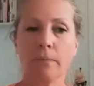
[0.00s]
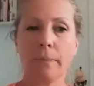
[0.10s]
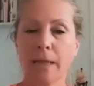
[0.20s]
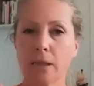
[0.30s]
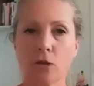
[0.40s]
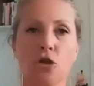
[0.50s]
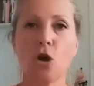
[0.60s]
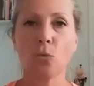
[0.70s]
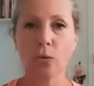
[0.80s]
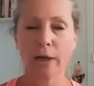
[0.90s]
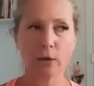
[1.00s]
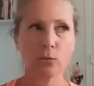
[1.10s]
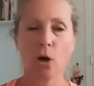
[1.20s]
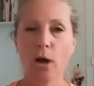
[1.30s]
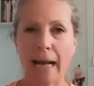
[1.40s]
because there's no right or
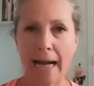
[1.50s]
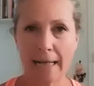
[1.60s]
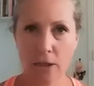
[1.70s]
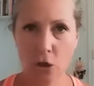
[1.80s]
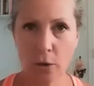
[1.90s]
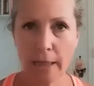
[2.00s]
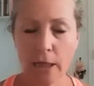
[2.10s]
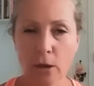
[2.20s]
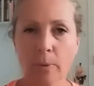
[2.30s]
wrong answer here,